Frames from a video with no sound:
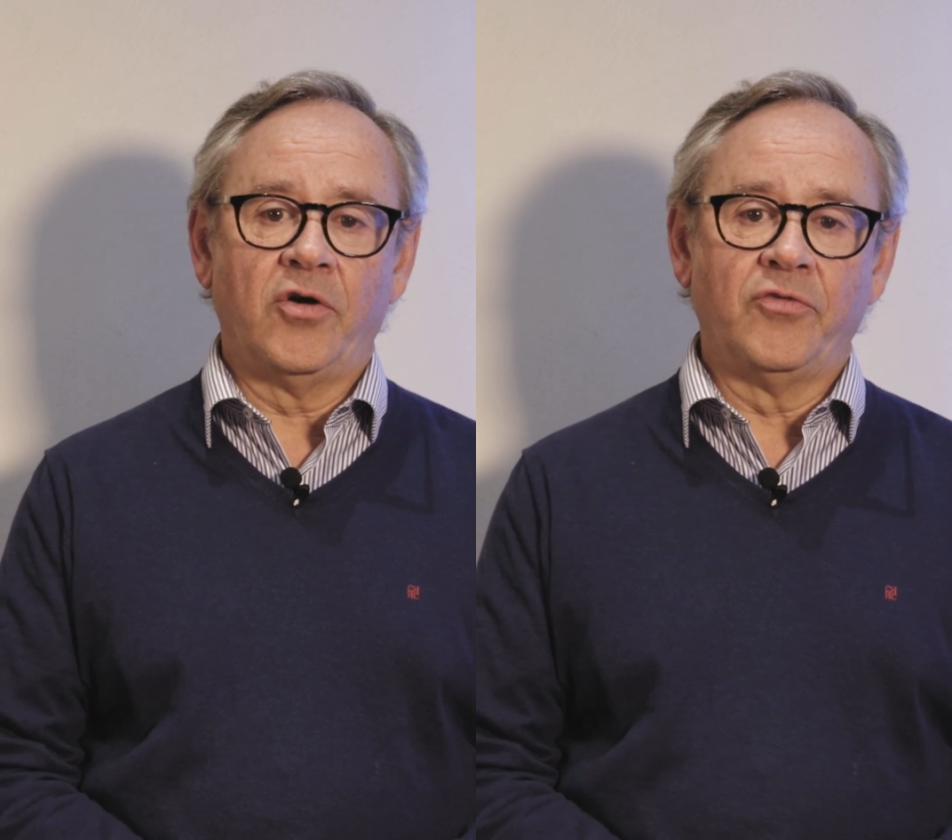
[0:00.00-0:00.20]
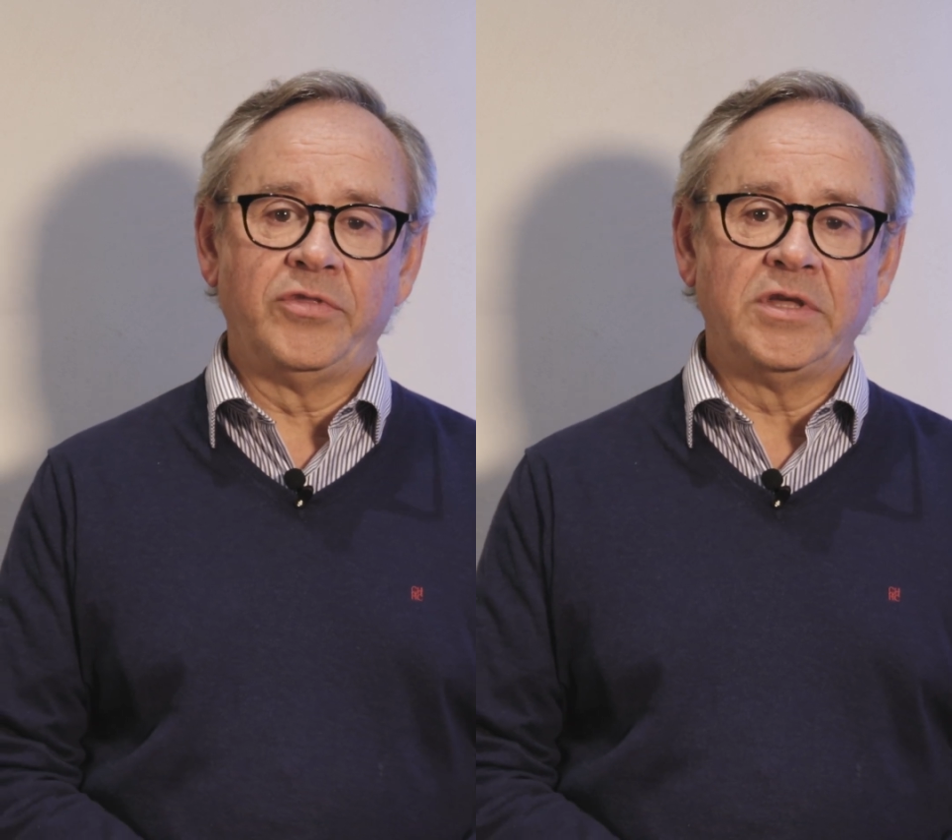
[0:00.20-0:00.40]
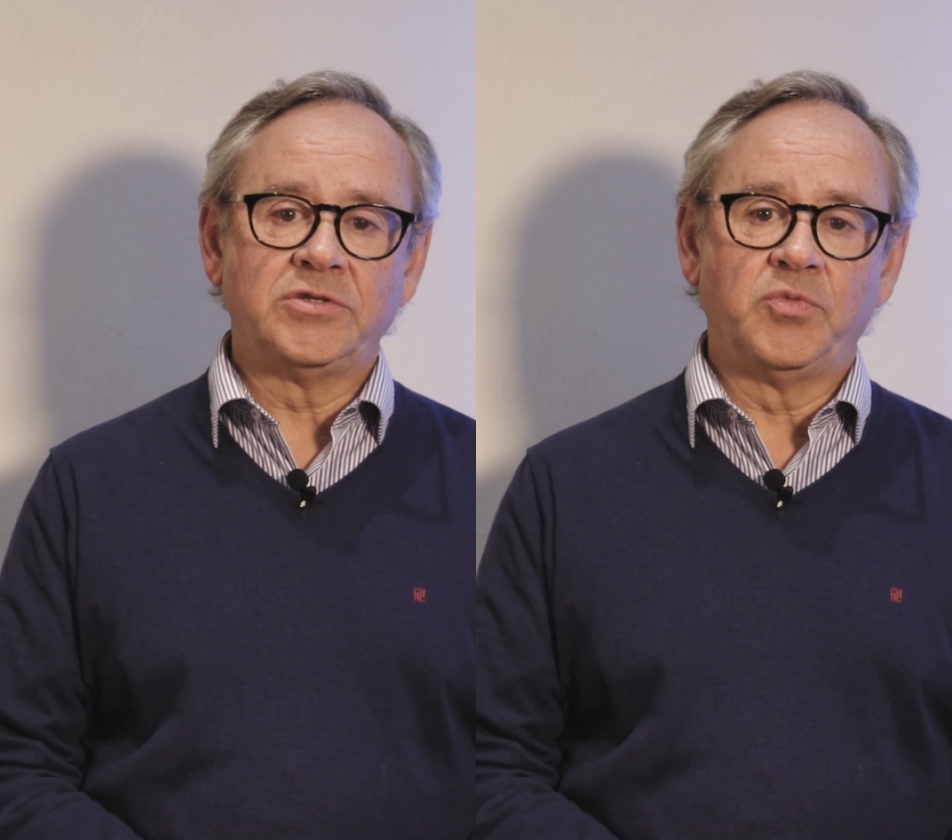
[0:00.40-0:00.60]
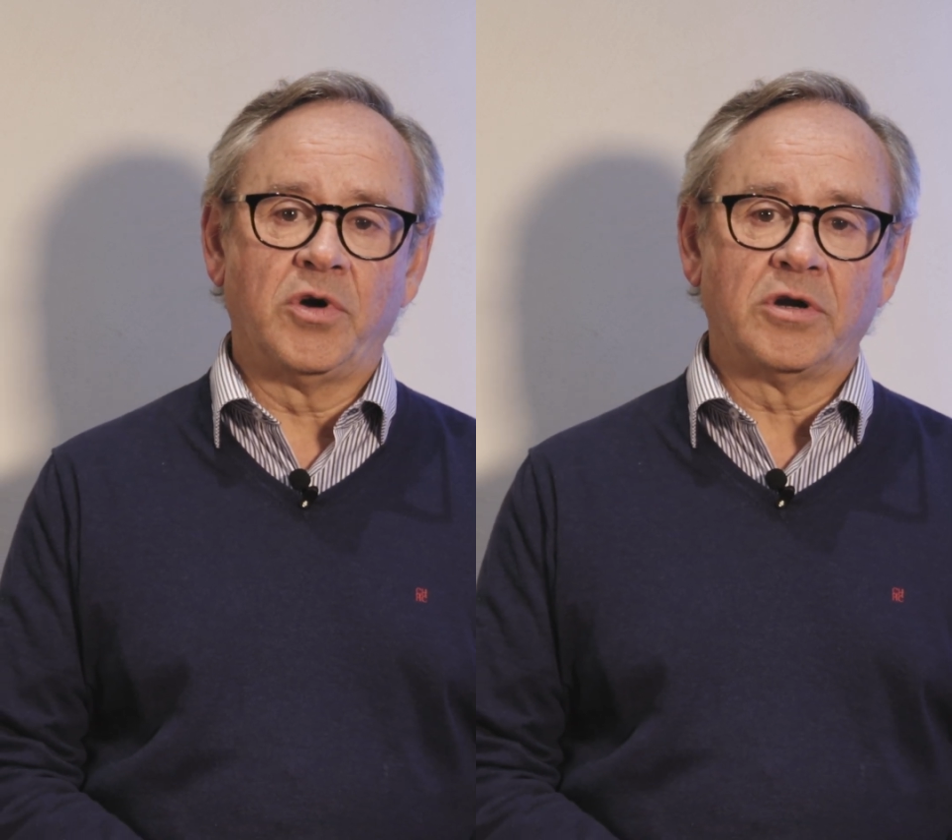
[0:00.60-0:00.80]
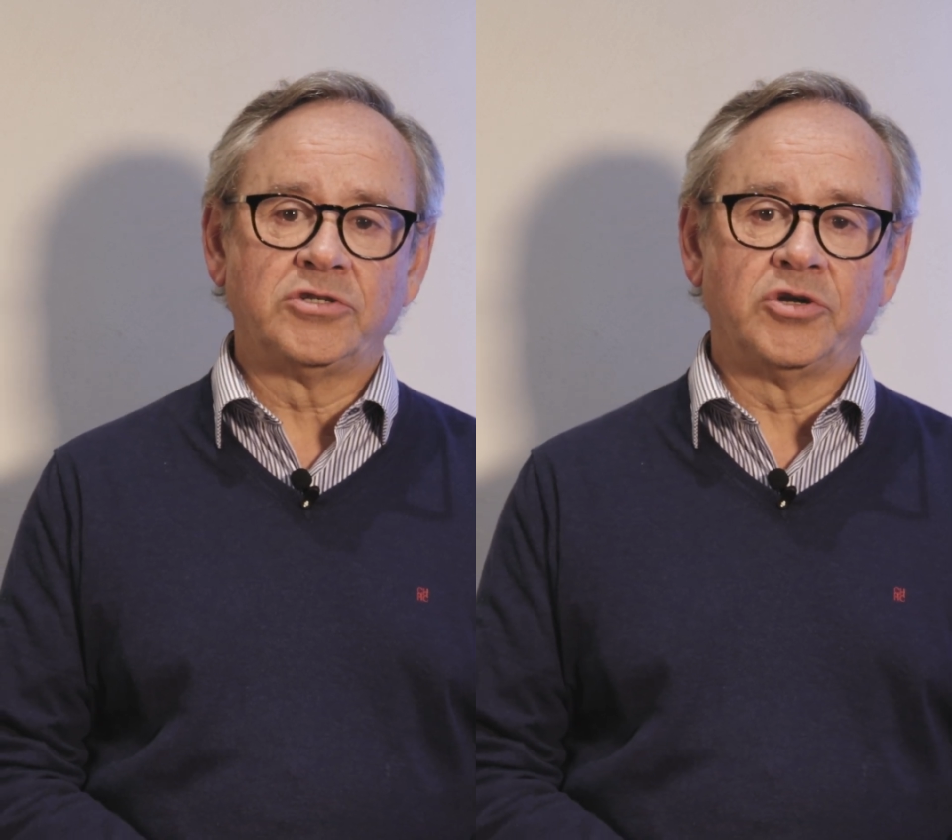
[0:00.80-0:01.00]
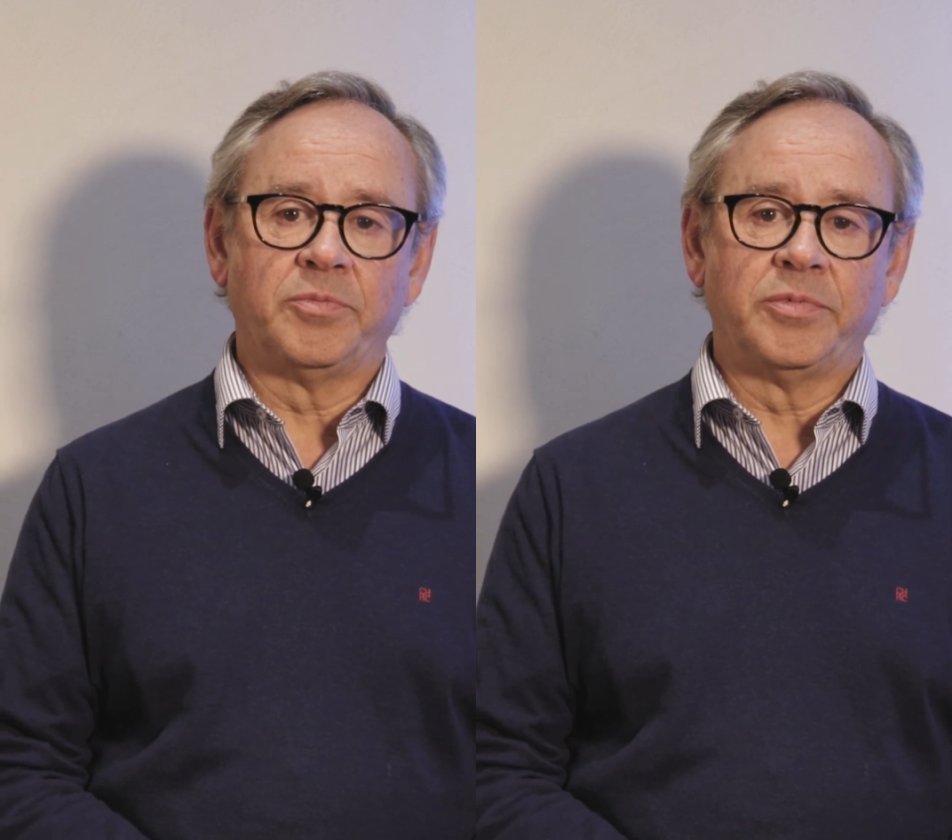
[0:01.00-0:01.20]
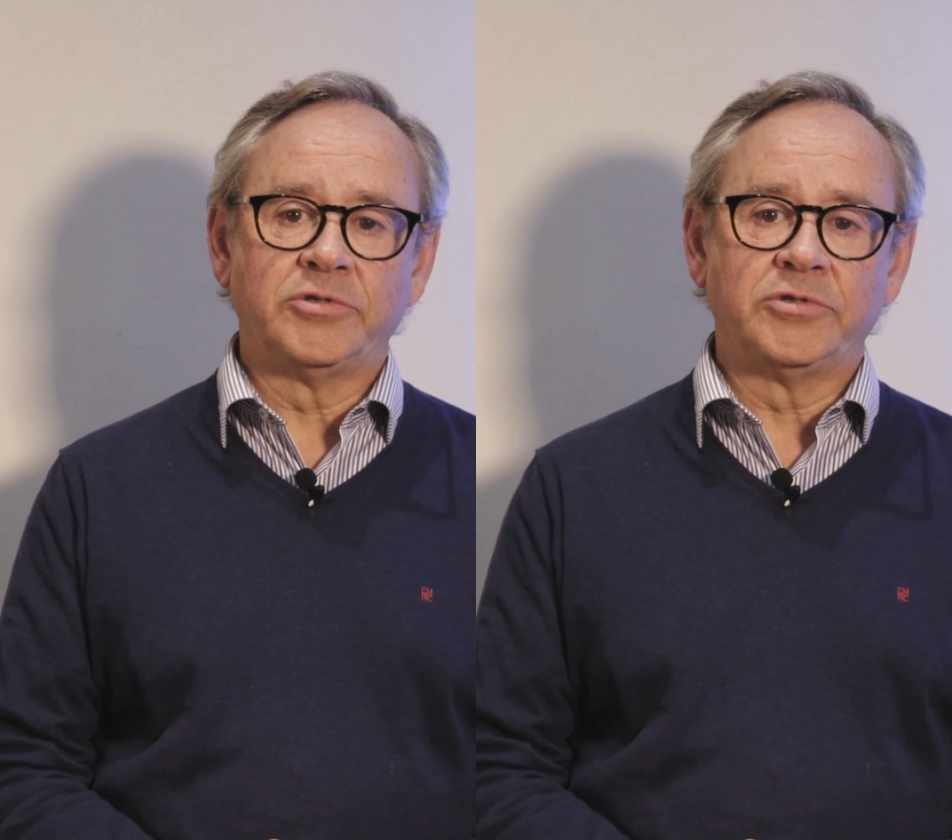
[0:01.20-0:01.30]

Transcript: of this workshop.